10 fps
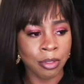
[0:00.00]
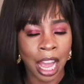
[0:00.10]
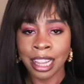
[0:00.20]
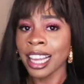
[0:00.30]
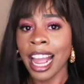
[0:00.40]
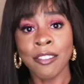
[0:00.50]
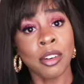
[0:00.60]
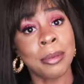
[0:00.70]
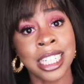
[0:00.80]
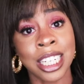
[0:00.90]
I think
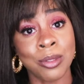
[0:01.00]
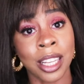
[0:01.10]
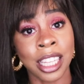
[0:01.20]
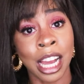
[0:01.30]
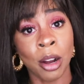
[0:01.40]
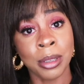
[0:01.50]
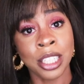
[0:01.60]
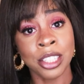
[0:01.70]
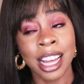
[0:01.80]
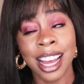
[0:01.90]
affirmations really helped me
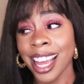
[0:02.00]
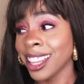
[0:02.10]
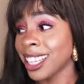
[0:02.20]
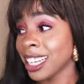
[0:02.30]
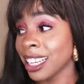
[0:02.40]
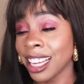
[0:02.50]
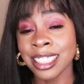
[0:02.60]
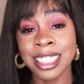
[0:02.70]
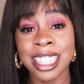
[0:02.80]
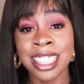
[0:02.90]
do that,
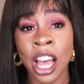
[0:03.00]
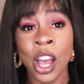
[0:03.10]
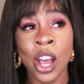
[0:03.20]
and just